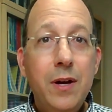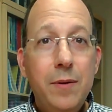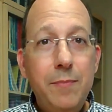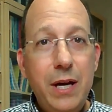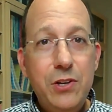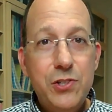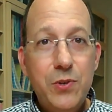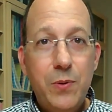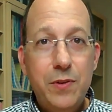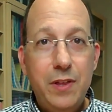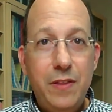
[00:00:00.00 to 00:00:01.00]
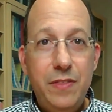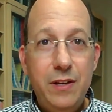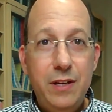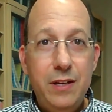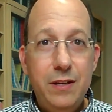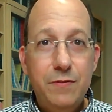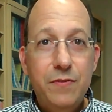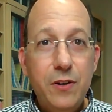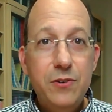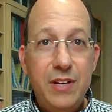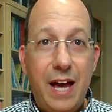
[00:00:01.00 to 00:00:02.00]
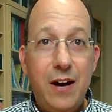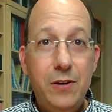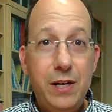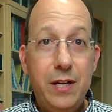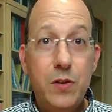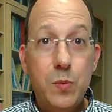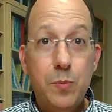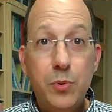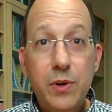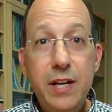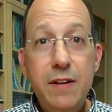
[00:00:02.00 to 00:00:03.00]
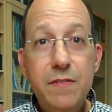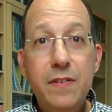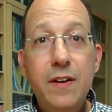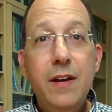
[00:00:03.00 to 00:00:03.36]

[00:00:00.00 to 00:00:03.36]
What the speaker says: make sure that the first outing is brief,